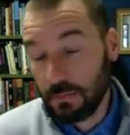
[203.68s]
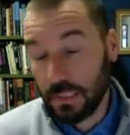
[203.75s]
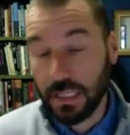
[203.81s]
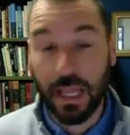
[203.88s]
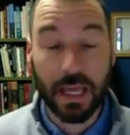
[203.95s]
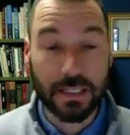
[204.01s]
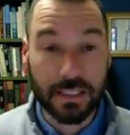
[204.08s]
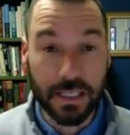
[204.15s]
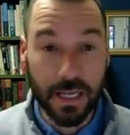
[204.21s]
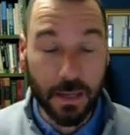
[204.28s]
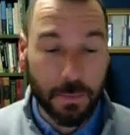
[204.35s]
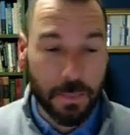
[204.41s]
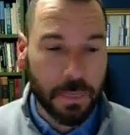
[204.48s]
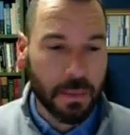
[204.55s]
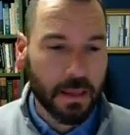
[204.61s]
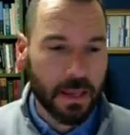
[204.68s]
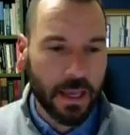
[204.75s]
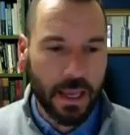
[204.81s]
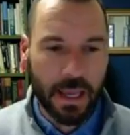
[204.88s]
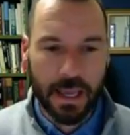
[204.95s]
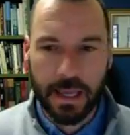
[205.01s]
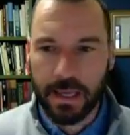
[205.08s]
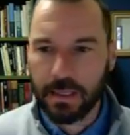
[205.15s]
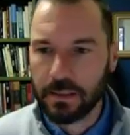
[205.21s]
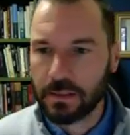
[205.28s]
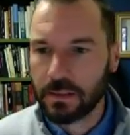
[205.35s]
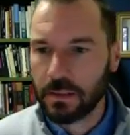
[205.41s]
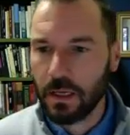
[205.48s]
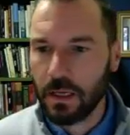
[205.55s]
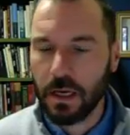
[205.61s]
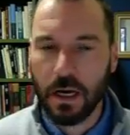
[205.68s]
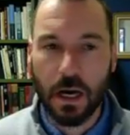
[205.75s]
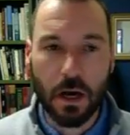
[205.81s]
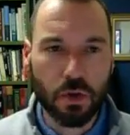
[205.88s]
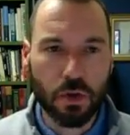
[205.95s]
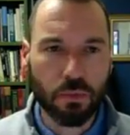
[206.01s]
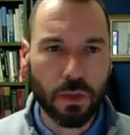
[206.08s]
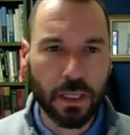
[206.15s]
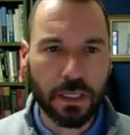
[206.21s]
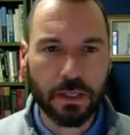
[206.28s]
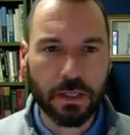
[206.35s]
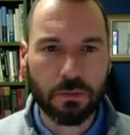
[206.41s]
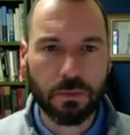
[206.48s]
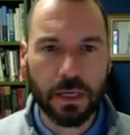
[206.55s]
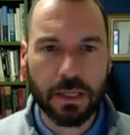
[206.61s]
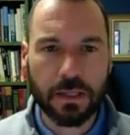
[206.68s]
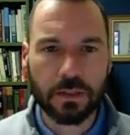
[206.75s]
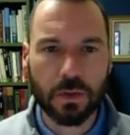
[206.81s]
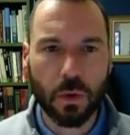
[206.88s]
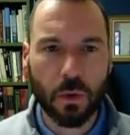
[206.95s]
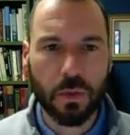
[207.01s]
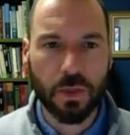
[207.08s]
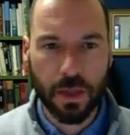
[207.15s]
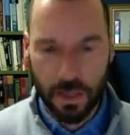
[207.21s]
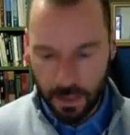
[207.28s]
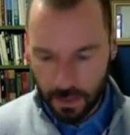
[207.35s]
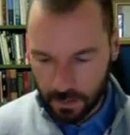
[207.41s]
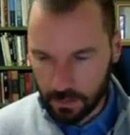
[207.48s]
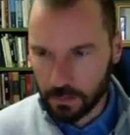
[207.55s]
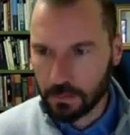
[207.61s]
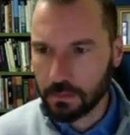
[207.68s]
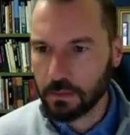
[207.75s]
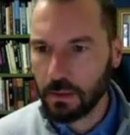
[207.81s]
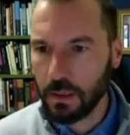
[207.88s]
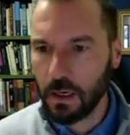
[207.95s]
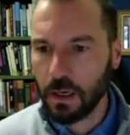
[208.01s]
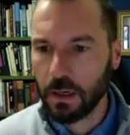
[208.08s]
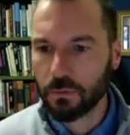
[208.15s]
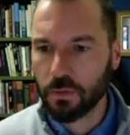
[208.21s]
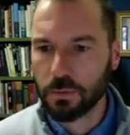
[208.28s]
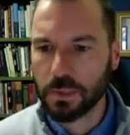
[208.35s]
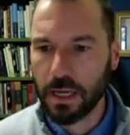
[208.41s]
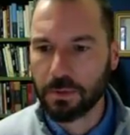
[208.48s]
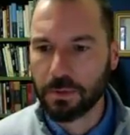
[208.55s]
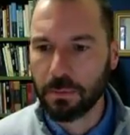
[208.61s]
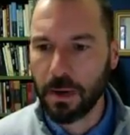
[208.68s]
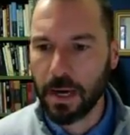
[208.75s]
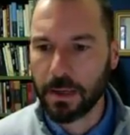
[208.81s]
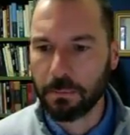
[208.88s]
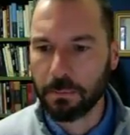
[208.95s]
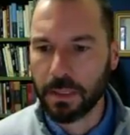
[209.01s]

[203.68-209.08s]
last day, and you really need to read this whole thing from top to bottom,